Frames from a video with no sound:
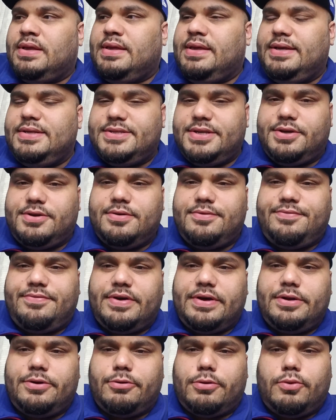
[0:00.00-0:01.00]
he's a good
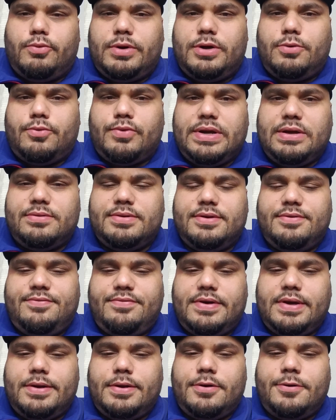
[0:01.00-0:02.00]
fighter, a well-rounded
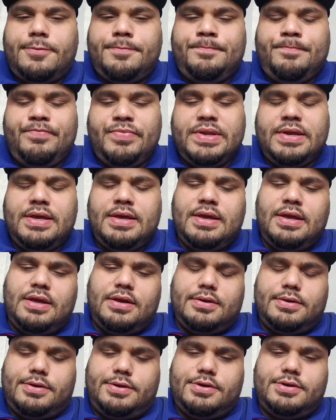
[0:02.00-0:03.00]
fighter.
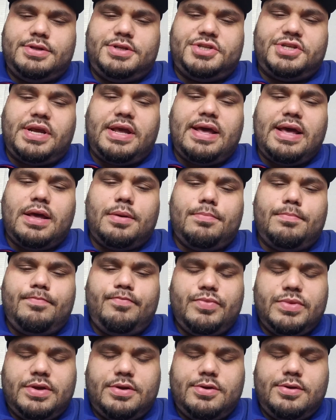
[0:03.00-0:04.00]
Good jab,
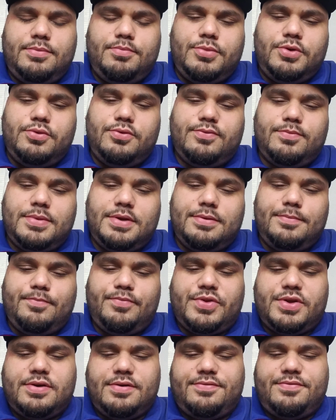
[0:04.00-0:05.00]
good
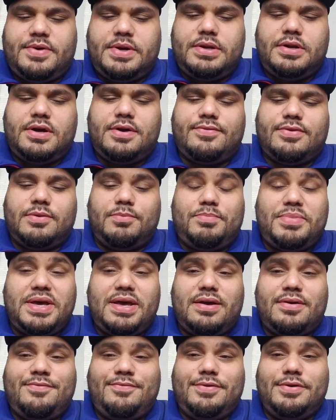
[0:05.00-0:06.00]
movement, could fight off the
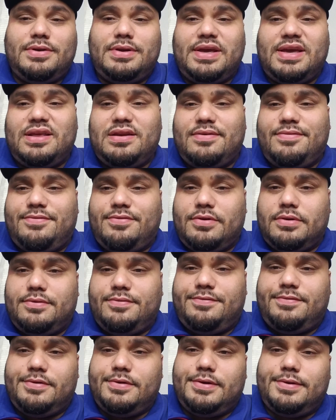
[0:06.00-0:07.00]
back foot and the front
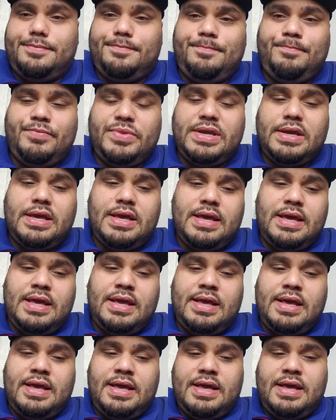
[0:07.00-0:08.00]
foot.
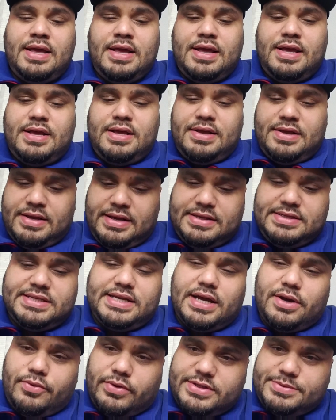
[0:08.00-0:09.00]
He's
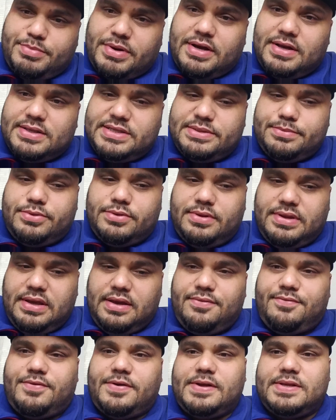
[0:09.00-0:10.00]
got responsible
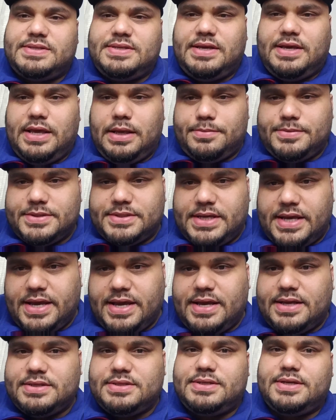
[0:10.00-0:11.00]
defense. He keeps his
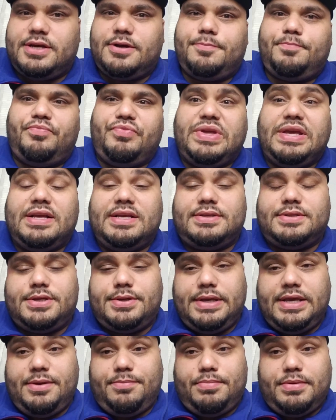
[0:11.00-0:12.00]
hands up. He
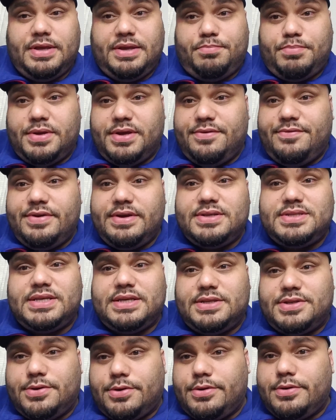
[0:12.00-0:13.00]
pivots.
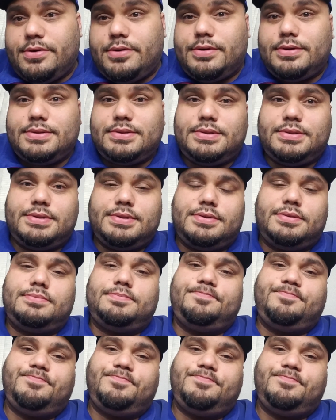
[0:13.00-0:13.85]
He turns.